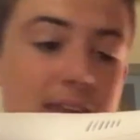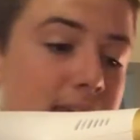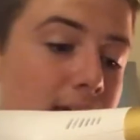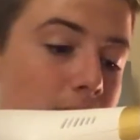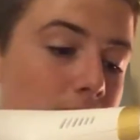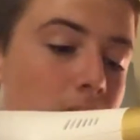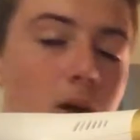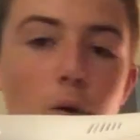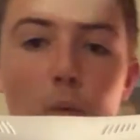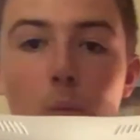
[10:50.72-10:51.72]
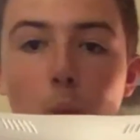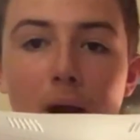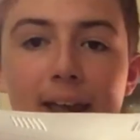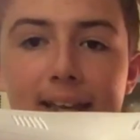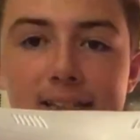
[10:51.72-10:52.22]
white
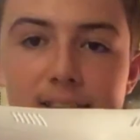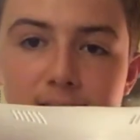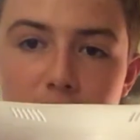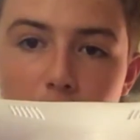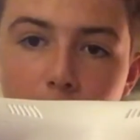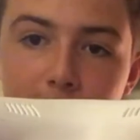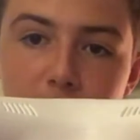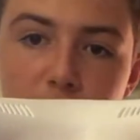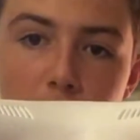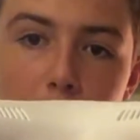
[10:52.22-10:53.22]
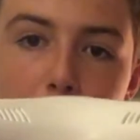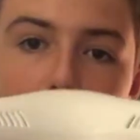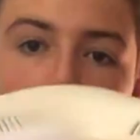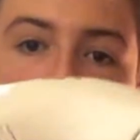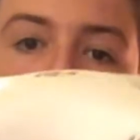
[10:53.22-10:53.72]
on the top
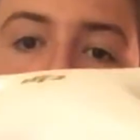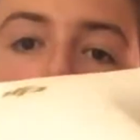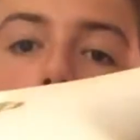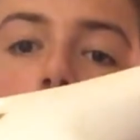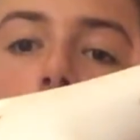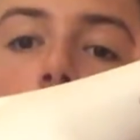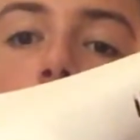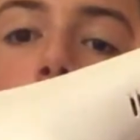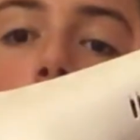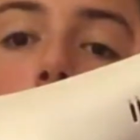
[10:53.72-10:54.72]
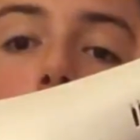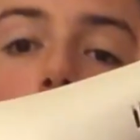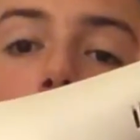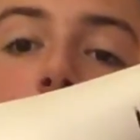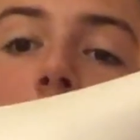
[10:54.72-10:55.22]
go on
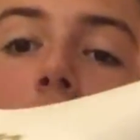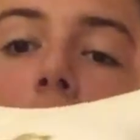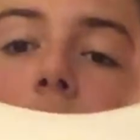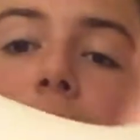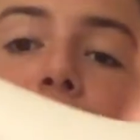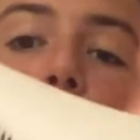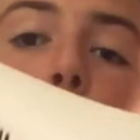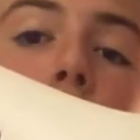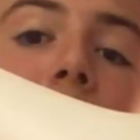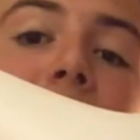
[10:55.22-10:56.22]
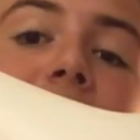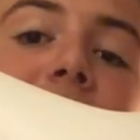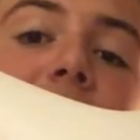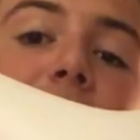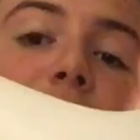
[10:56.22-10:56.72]
the white
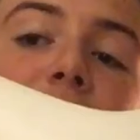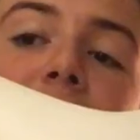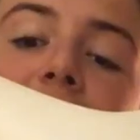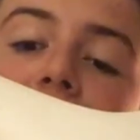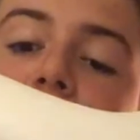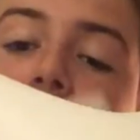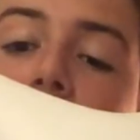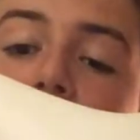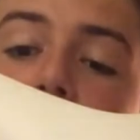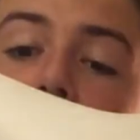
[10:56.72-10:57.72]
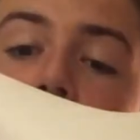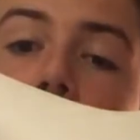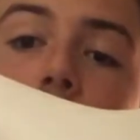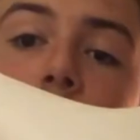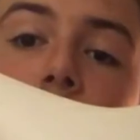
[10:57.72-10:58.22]
things here. Okay,
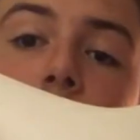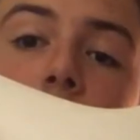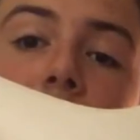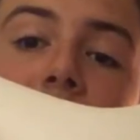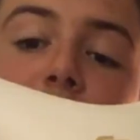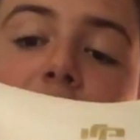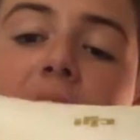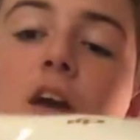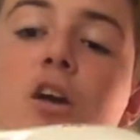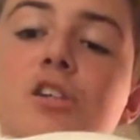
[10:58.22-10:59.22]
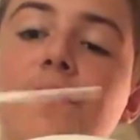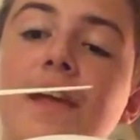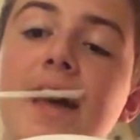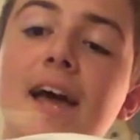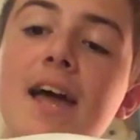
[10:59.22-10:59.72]
so that goes on there
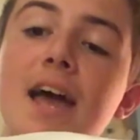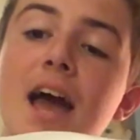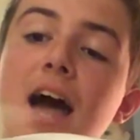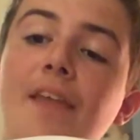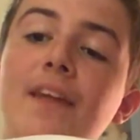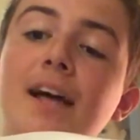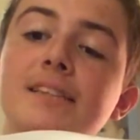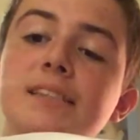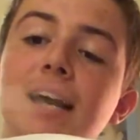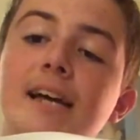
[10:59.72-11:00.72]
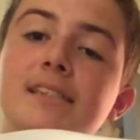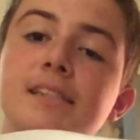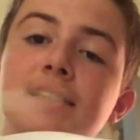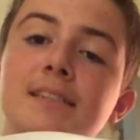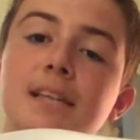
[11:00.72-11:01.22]
and that tightens
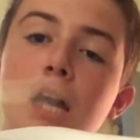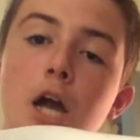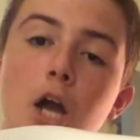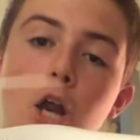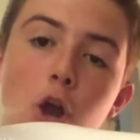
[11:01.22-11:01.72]
clockwise.